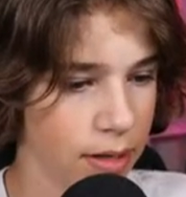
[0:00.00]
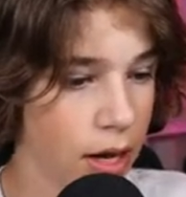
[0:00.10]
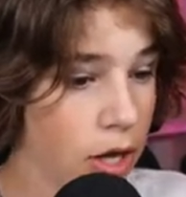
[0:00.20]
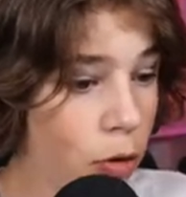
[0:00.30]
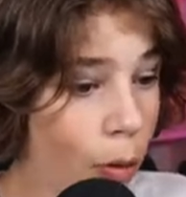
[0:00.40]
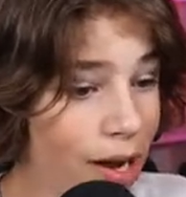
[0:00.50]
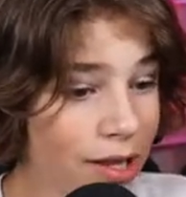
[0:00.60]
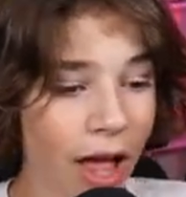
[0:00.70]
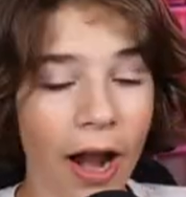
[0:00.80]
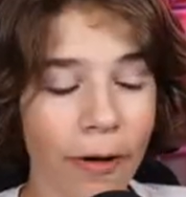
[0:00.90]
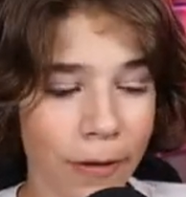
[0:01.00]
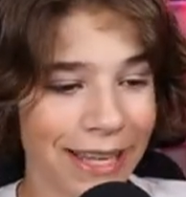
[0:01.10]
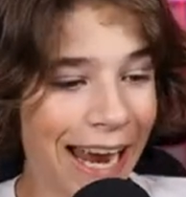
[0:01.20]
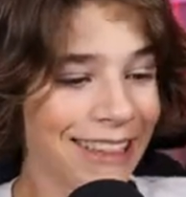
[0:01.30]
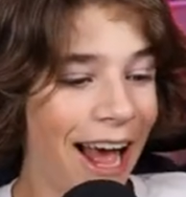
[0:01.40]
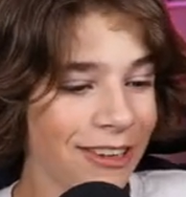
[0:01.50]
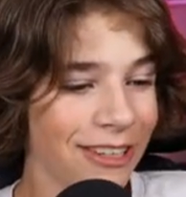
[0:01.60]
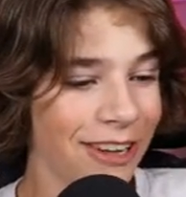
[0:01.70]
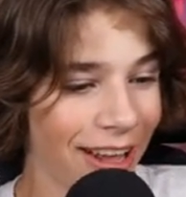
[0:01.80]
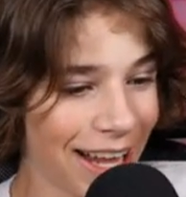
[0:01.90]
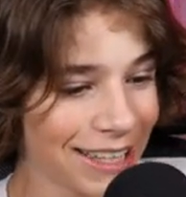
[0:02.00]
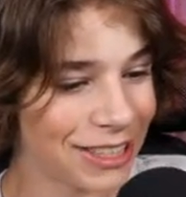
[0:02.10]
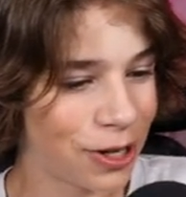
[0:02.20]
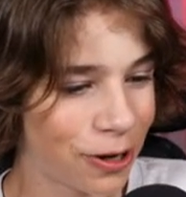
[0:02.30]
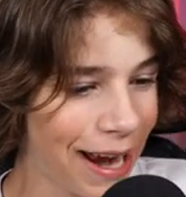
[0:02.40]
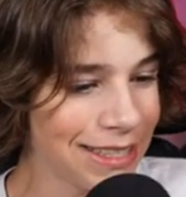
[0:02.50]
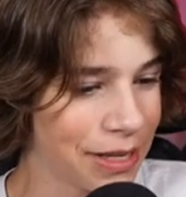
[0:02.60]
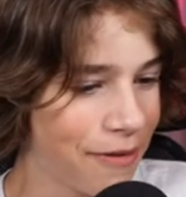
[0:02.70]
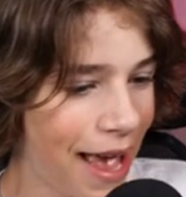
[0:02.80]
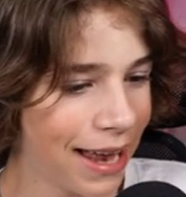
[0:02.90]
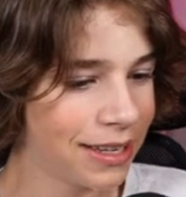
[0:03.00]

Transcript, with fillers: You won a lottery with 10,000. That's crazy, man.